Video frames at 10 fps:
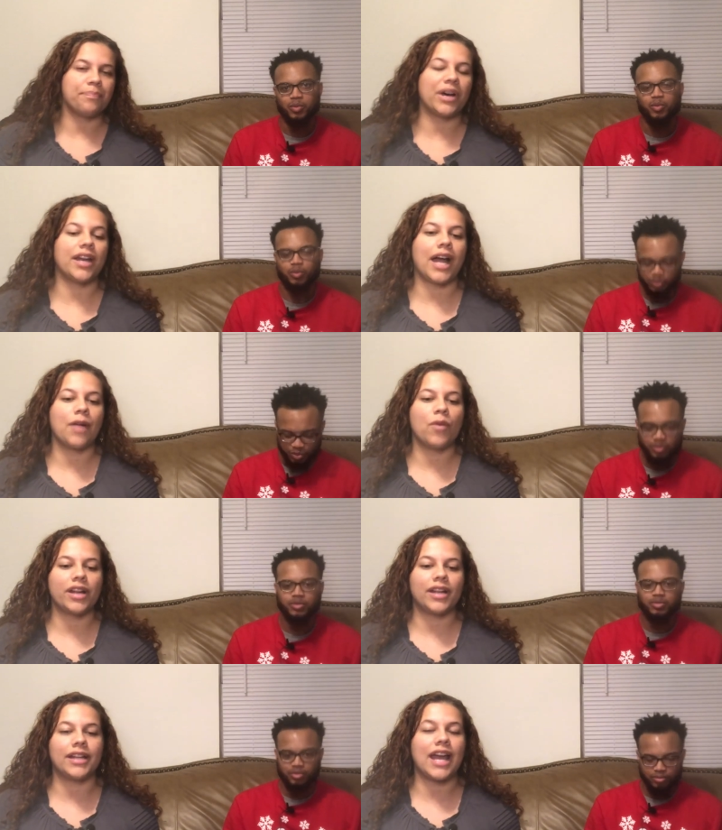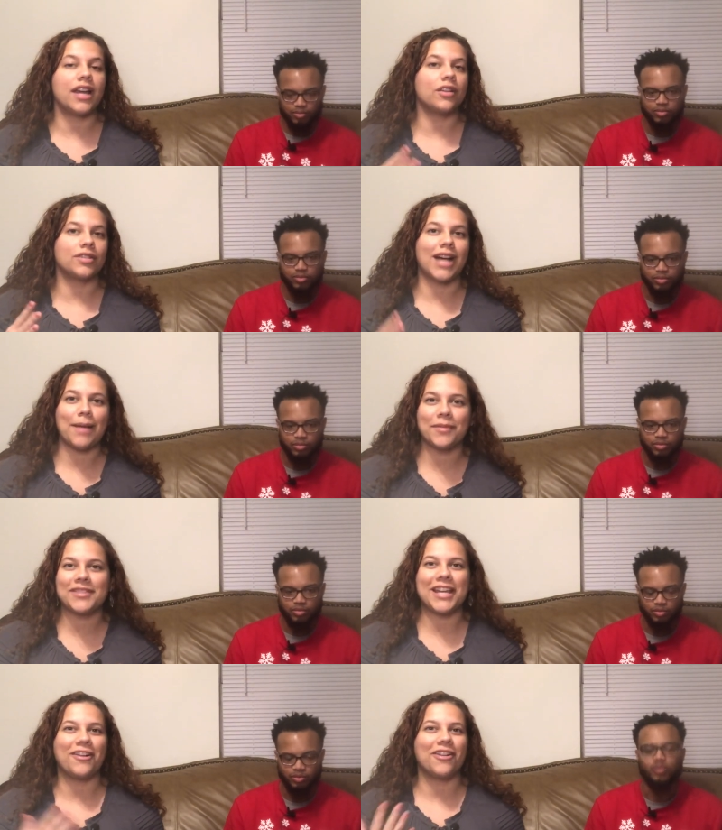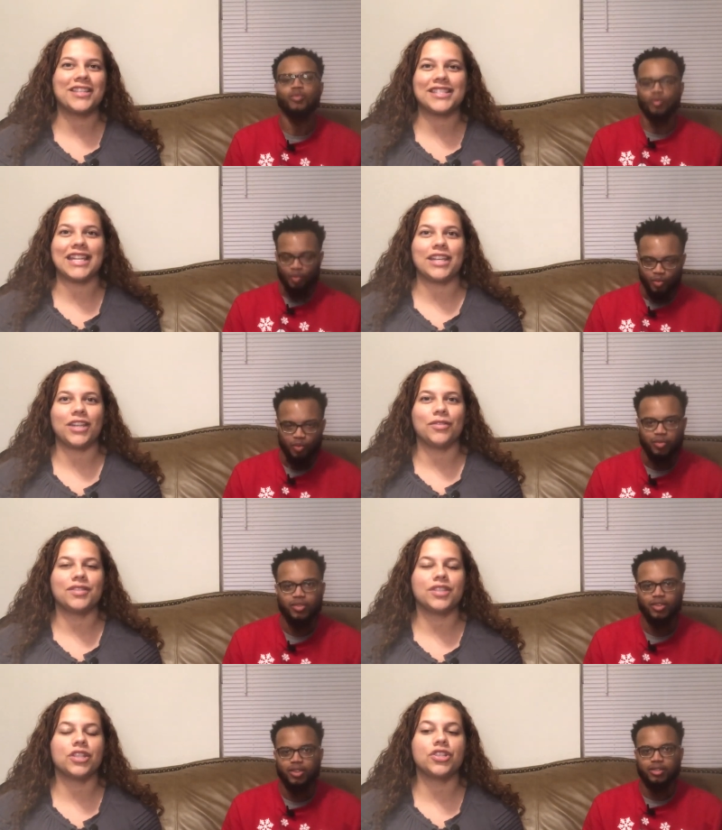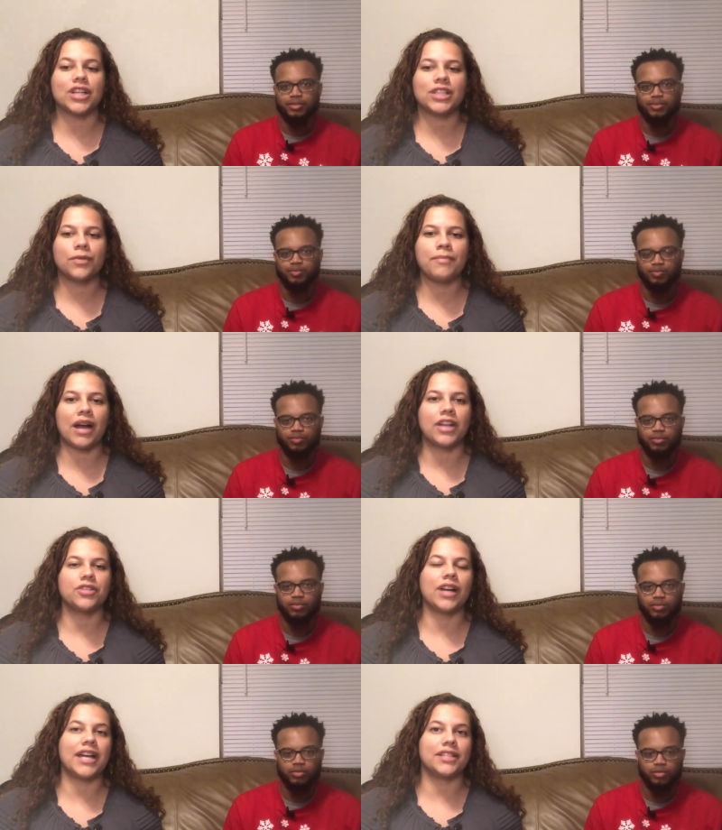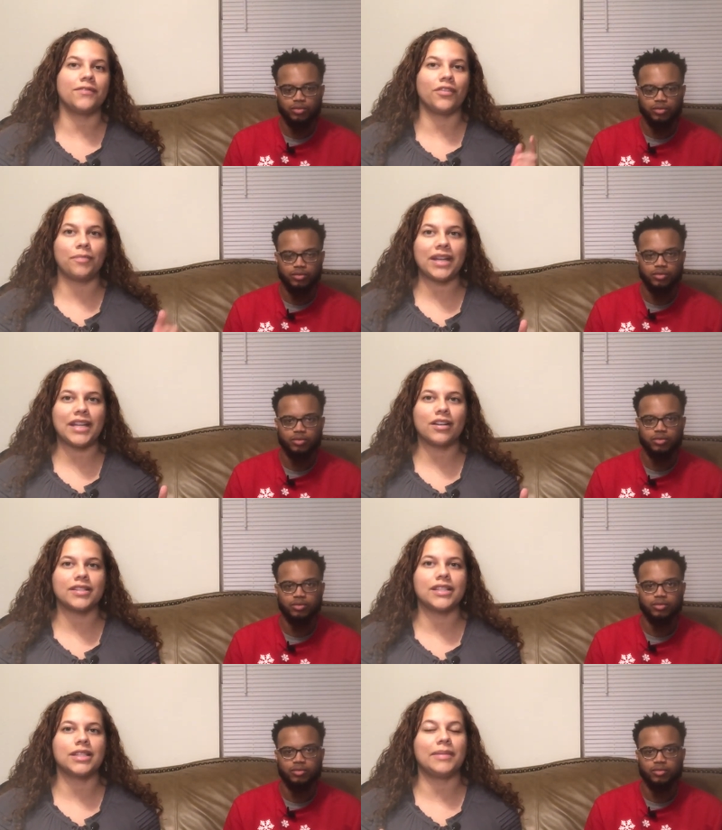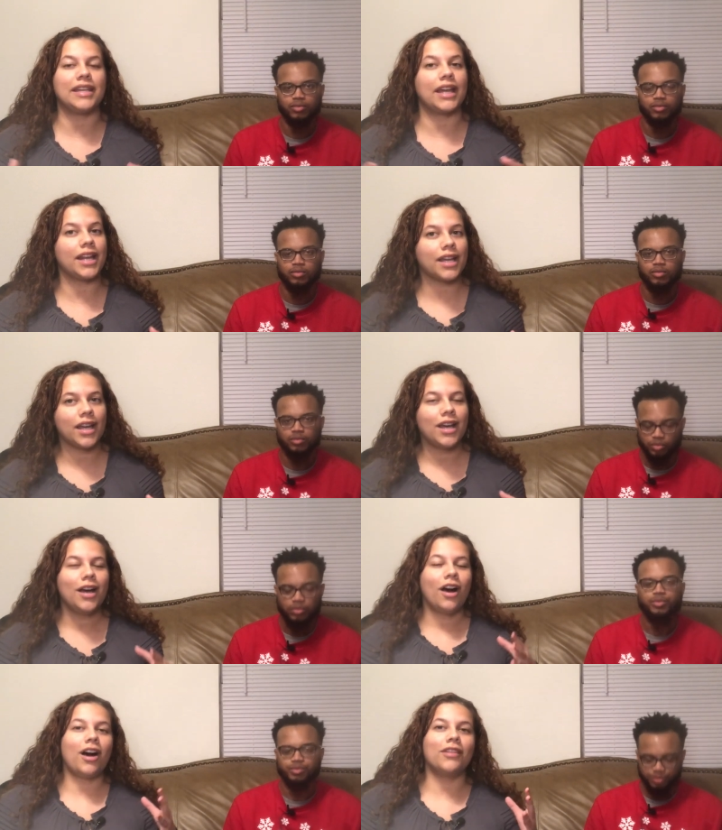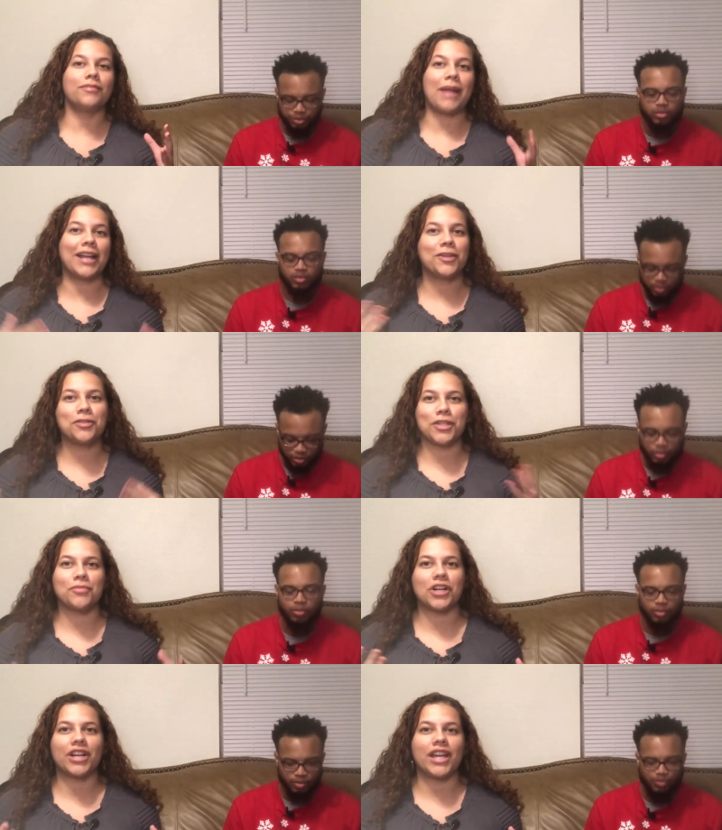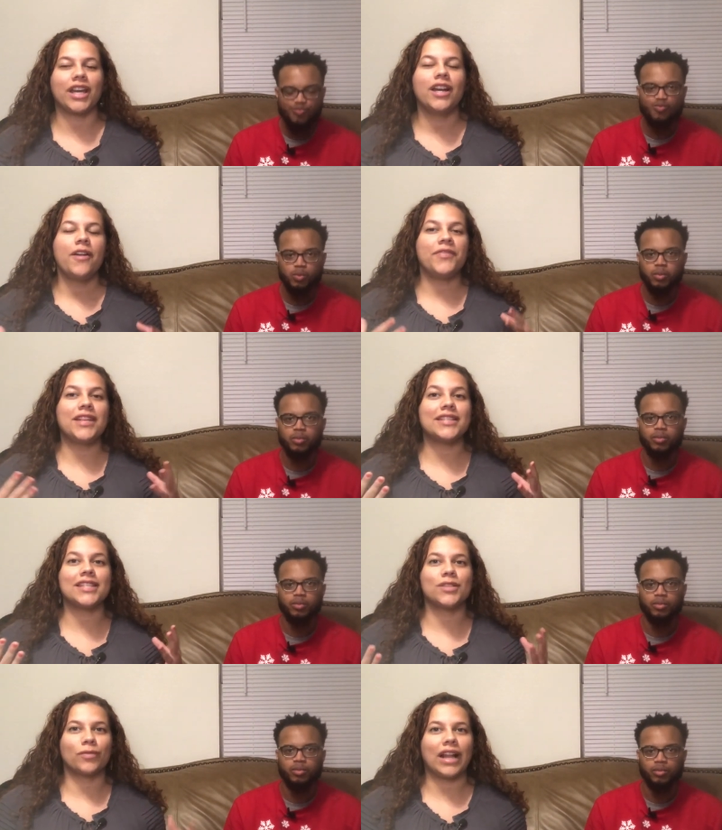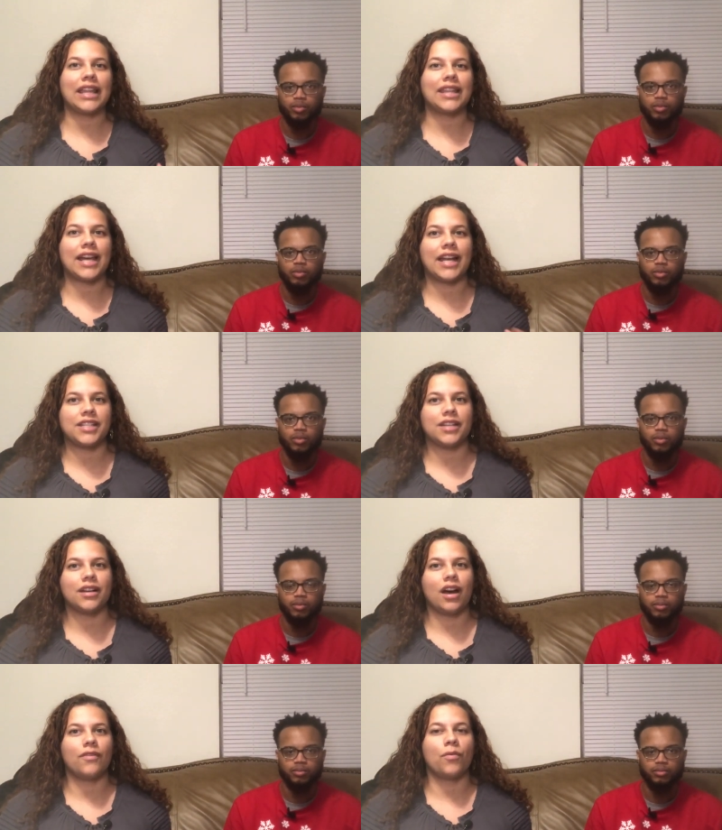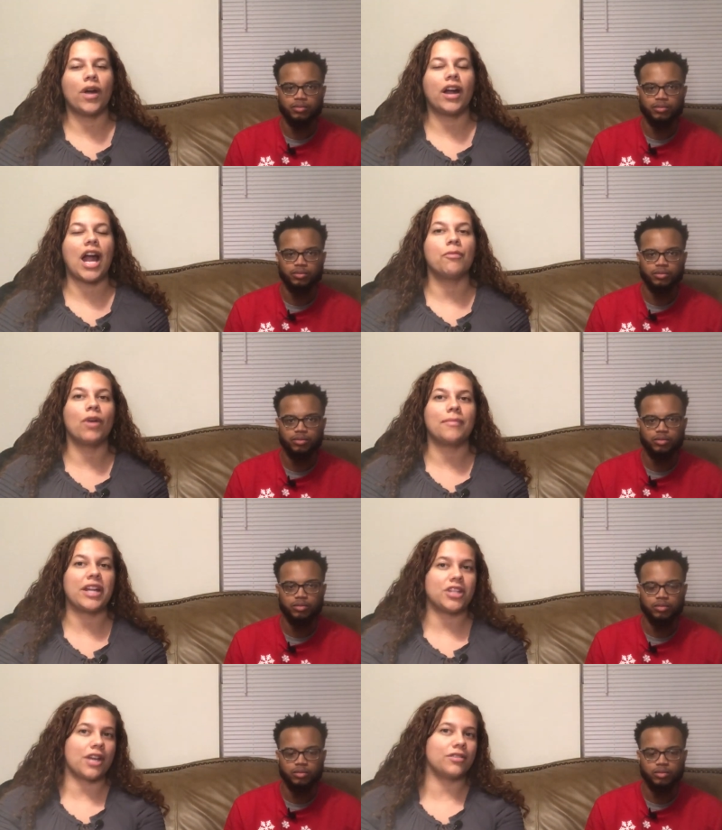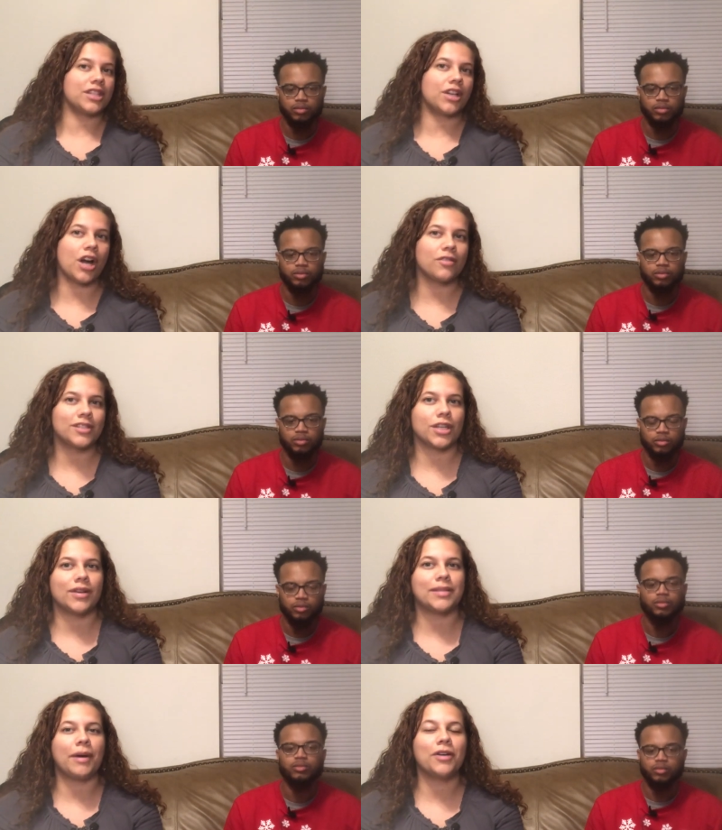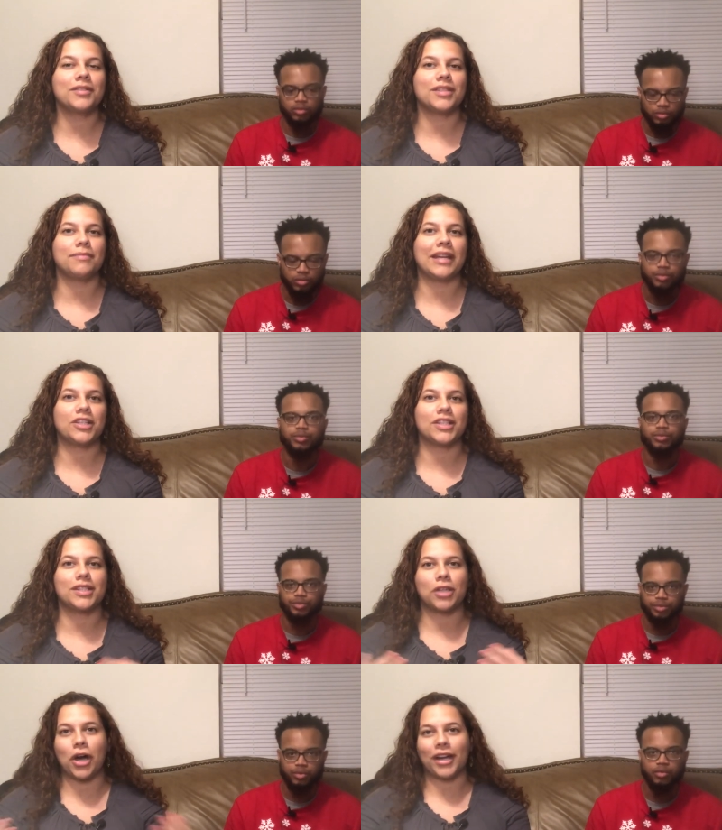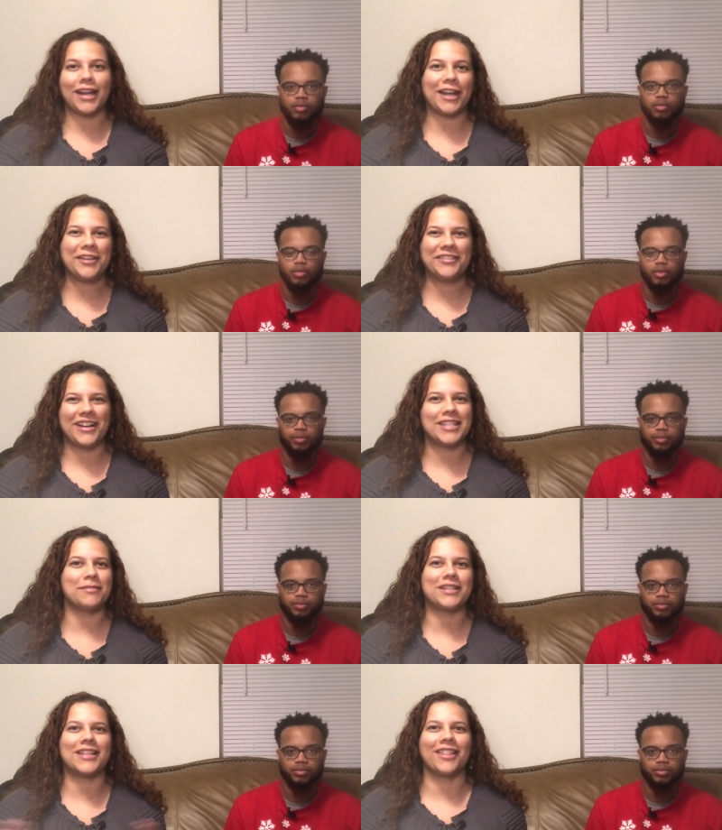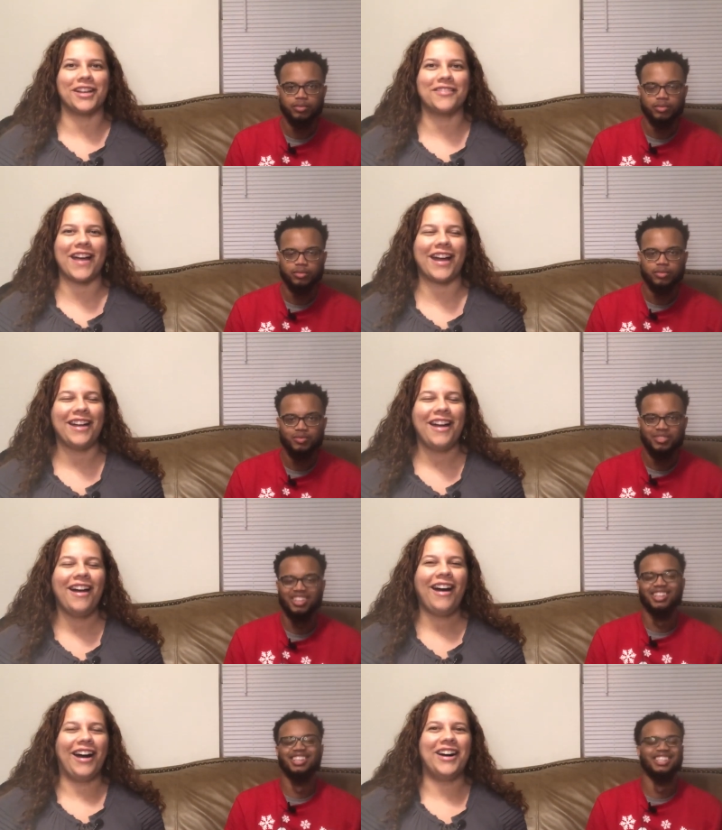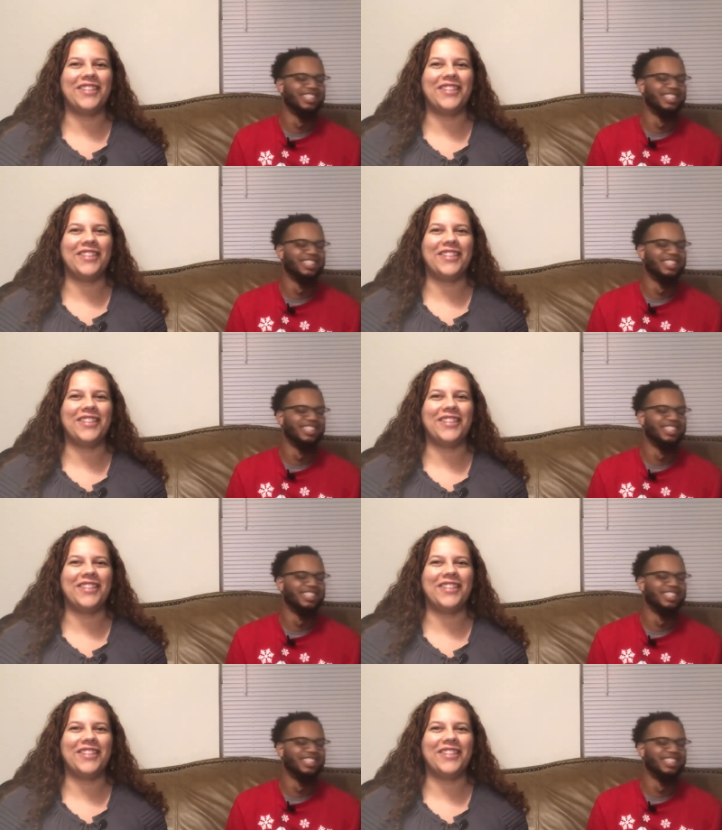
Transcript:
Speaker 1: but I wanted again, on top of saying all these thank yous, to just remind you guys, if you've been here since the beginning of my YouTube journey, this is really the idea of where I want my channel to go. So as opposed to me just talking at you, as much as I love that, um,